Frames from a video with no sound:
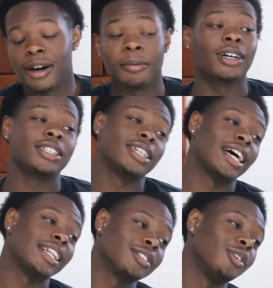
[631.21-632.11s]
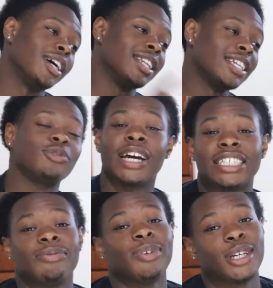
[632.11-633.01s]
But other than that, that's going to end this
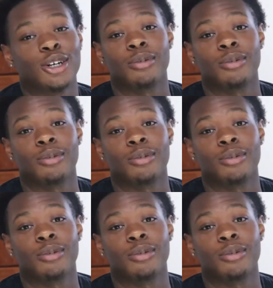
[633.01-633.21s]
reaction video.